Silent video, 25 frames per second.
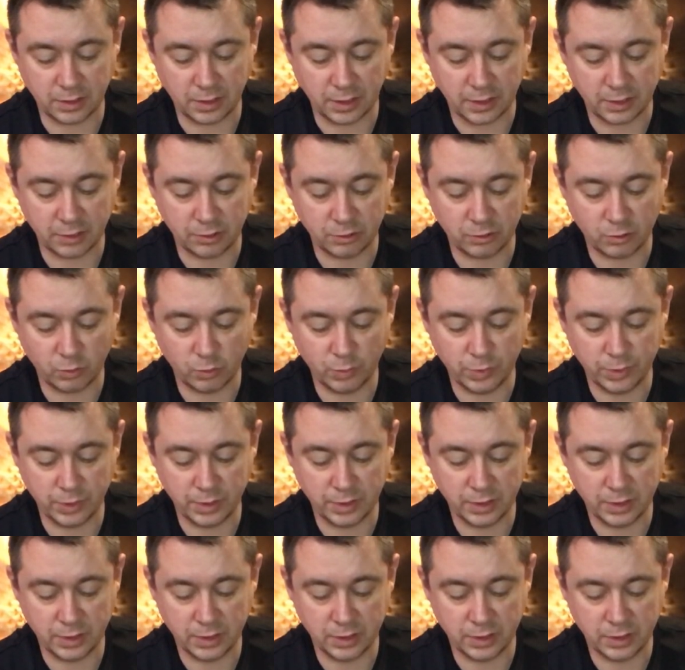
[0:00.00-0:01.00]
it takes
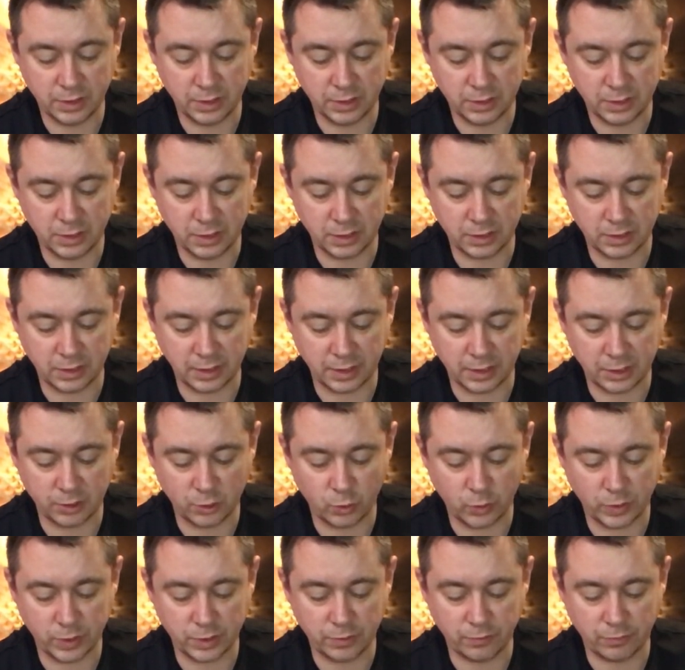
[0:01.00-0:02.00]

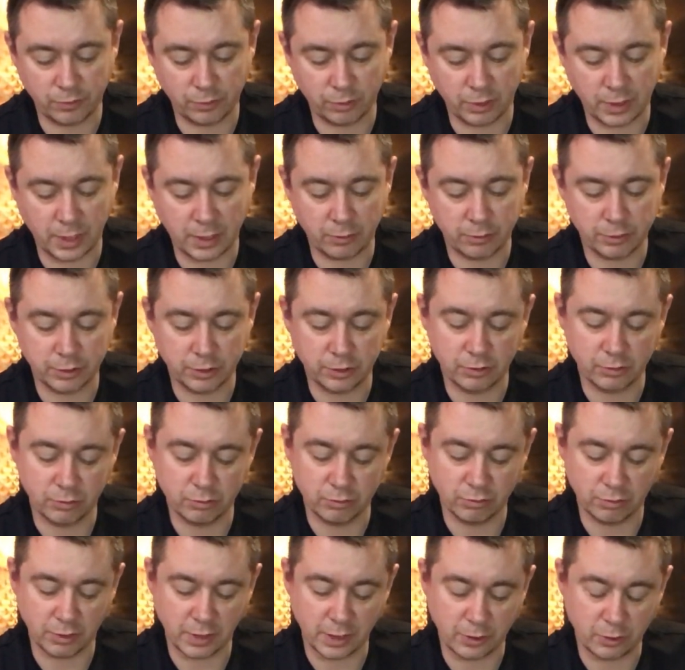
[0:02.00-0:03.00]
24 hours
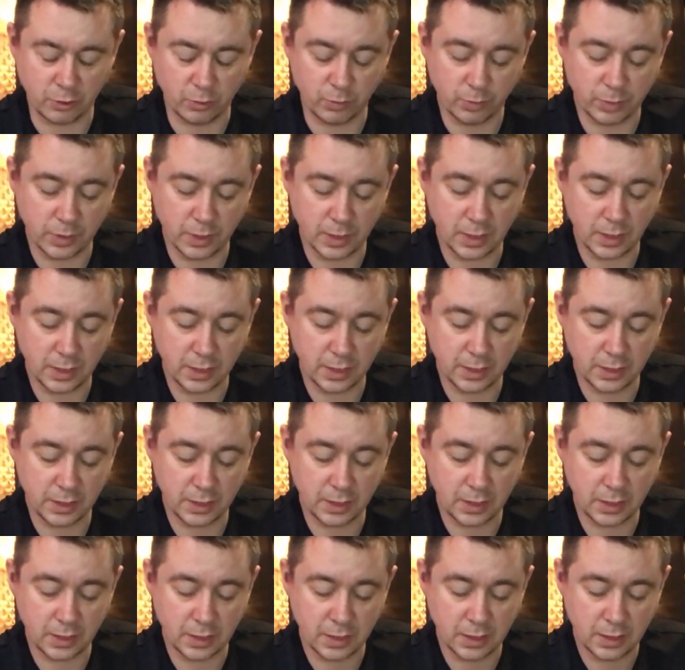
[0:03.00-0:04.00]
to dry
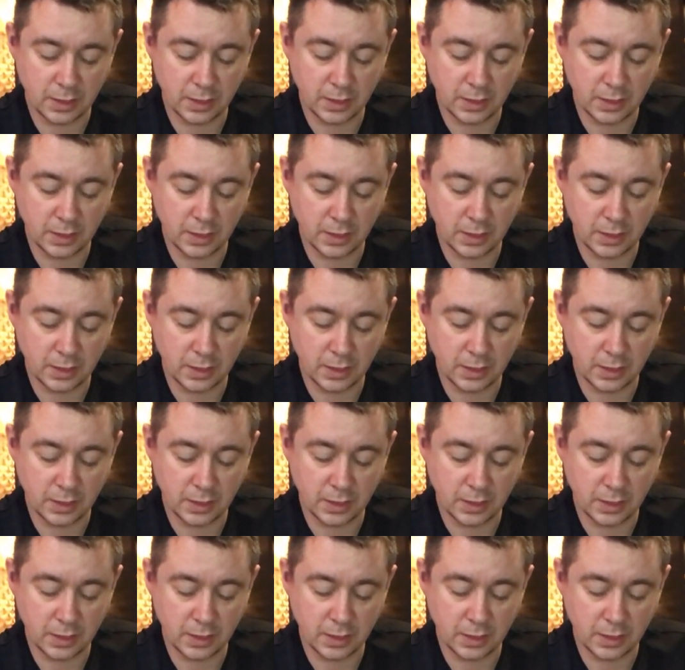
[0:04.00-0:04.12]
completely.